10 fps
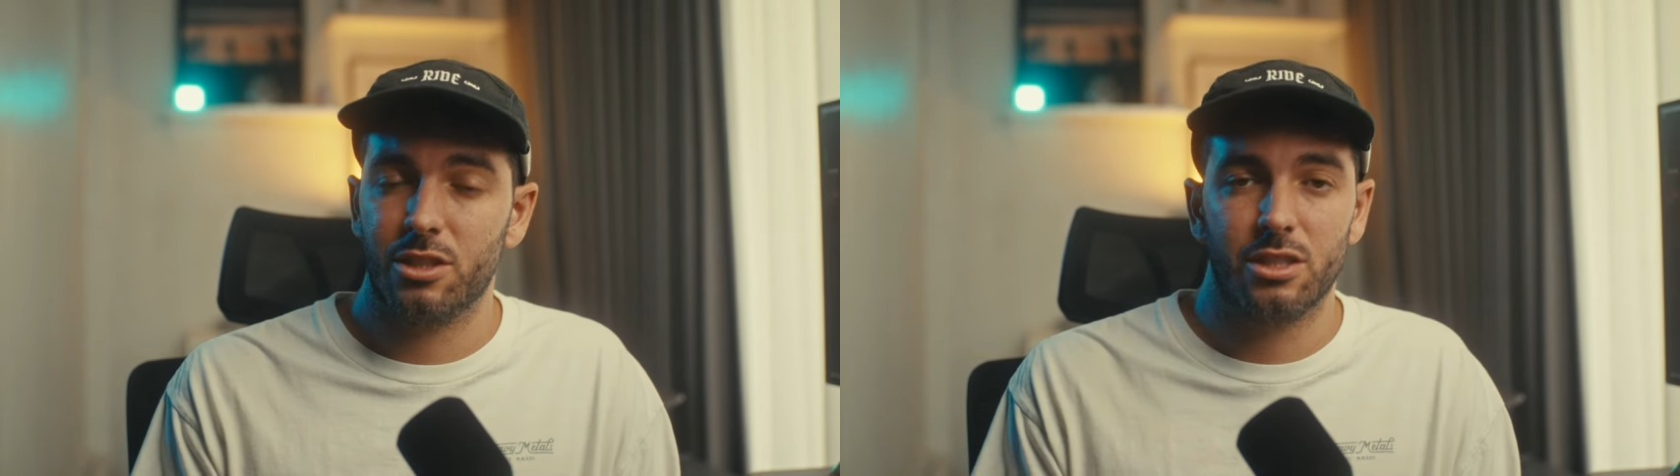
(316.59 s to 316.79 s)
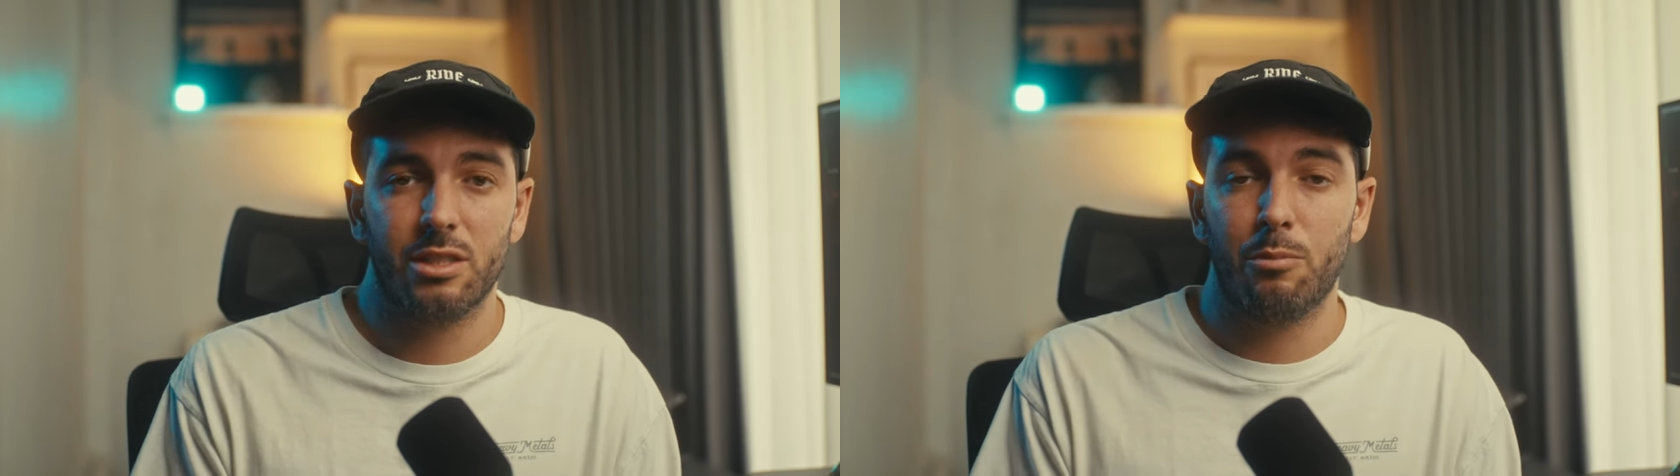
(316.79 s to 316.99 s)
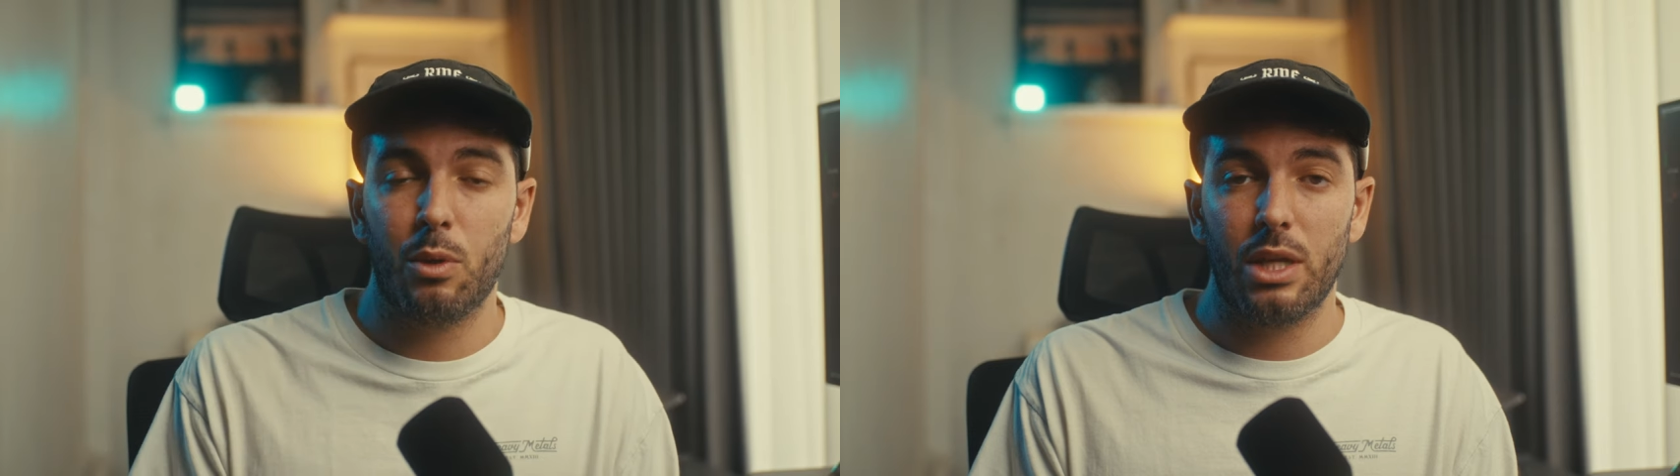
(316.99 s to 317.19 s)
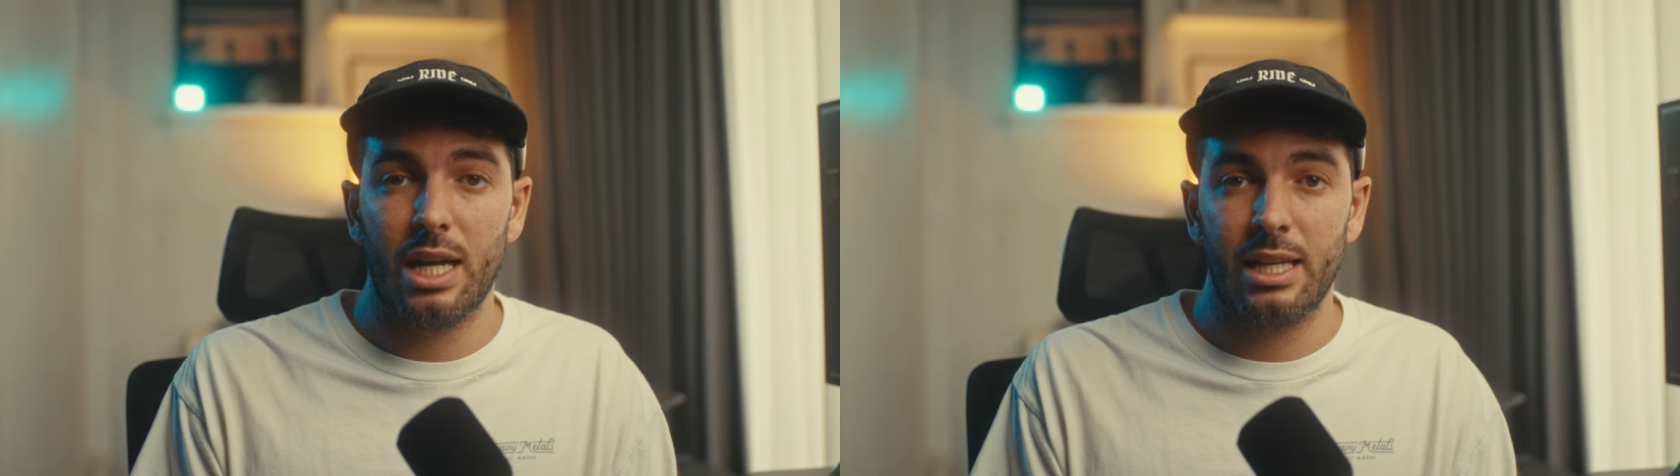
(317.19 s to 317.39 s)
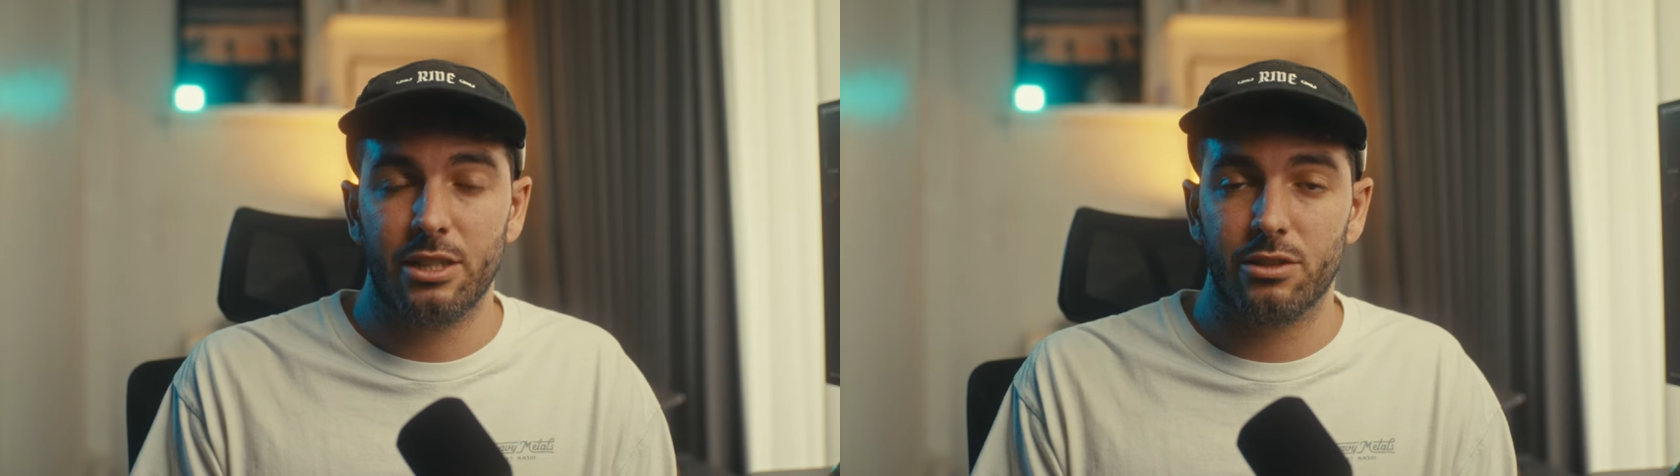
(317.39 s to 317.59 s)
a simple
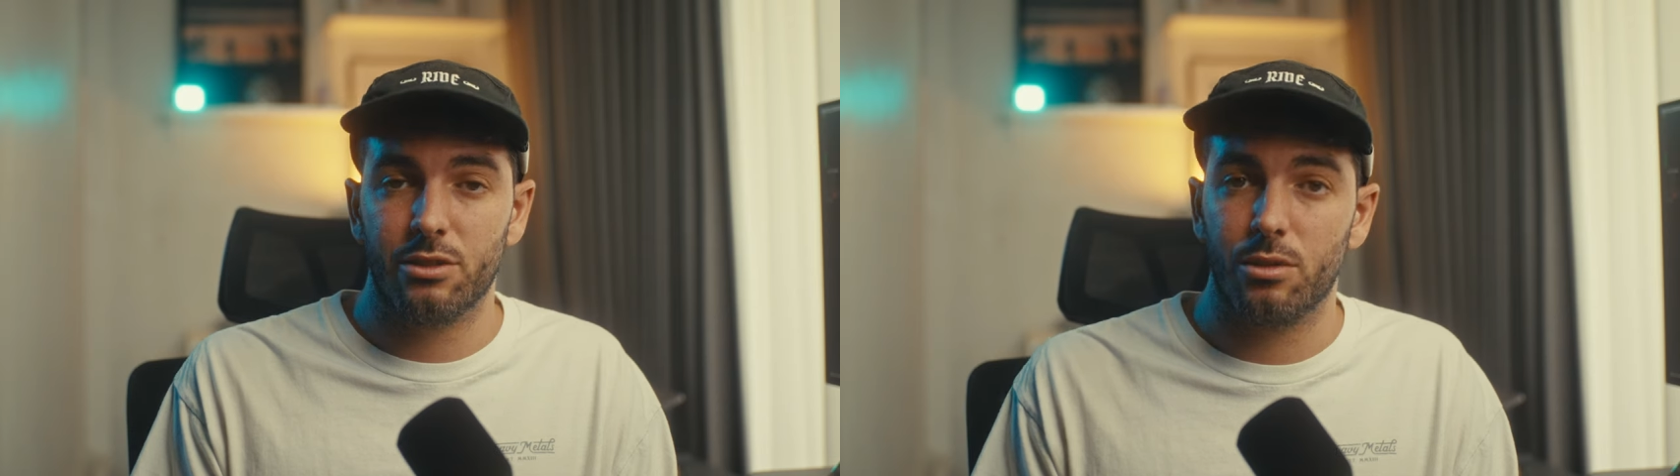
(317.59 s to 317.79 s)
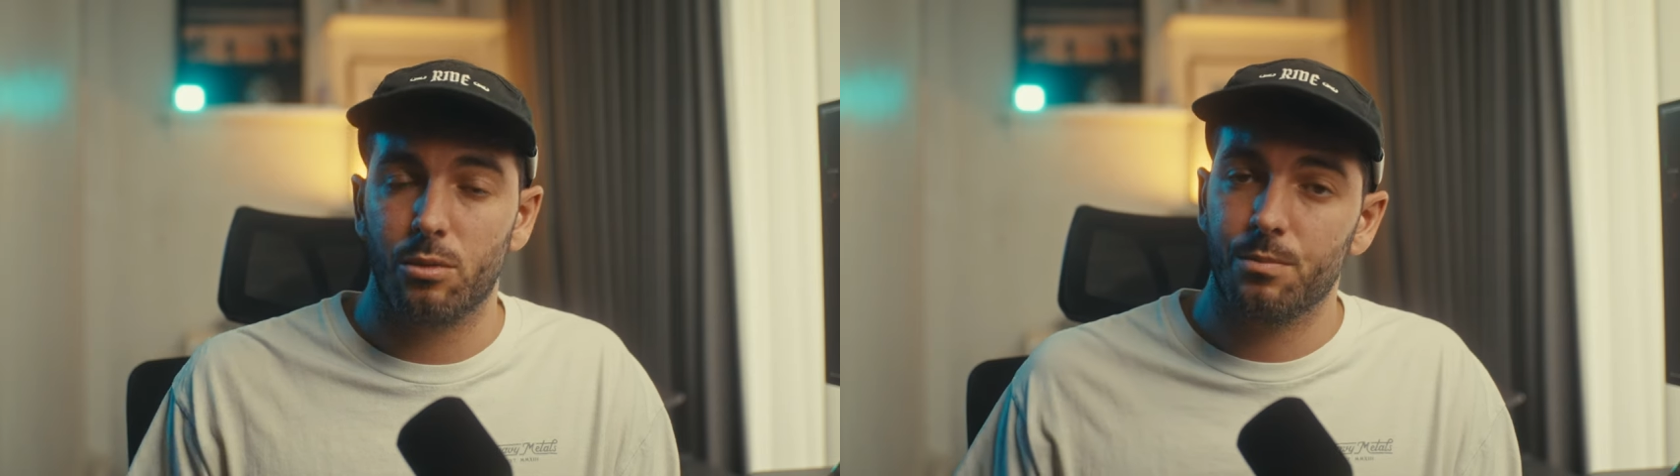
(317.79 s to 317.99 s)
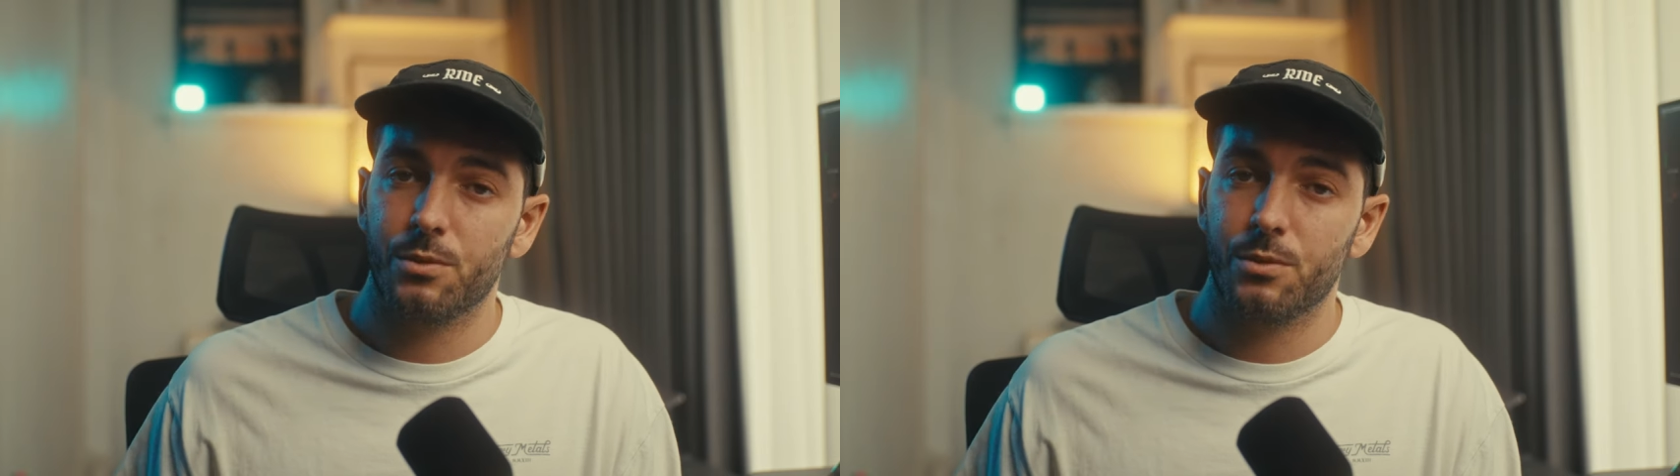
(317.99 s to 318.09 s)
halation tool.